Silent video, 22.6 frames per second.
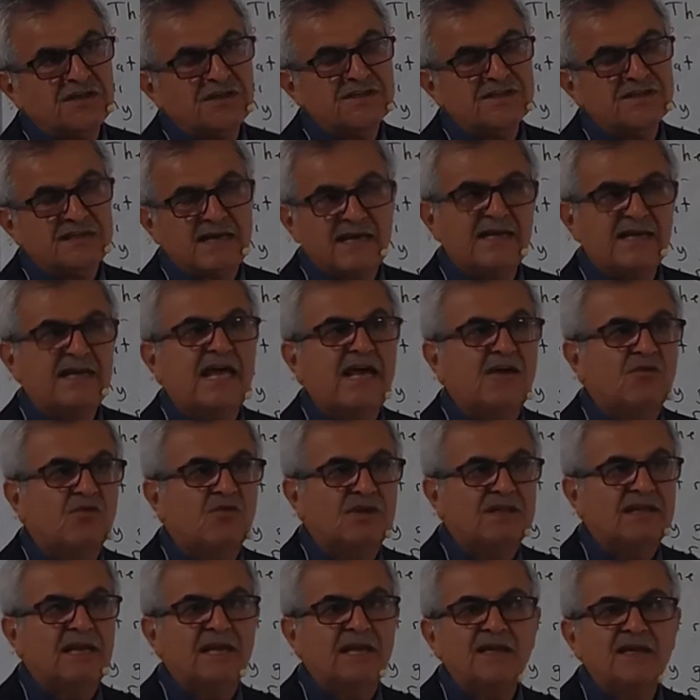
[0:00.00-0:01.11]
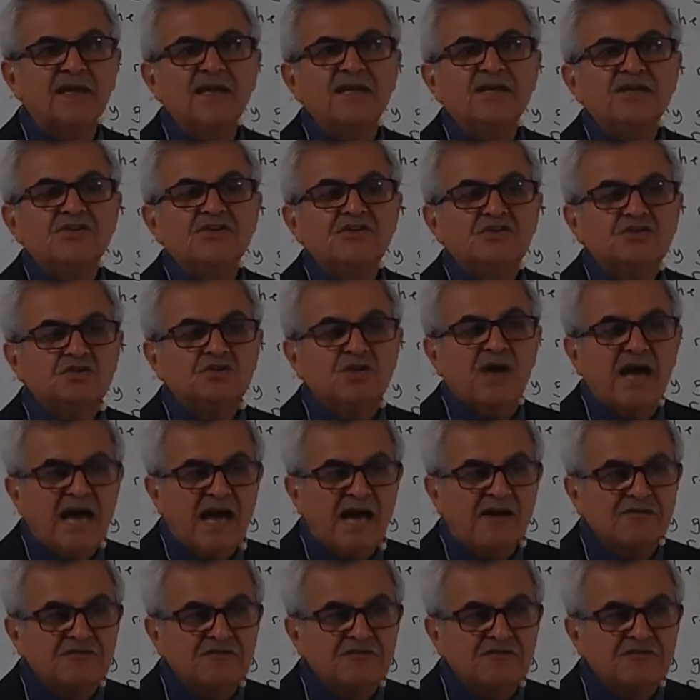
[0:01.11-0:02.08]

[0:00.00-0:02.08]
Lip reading: and every day you have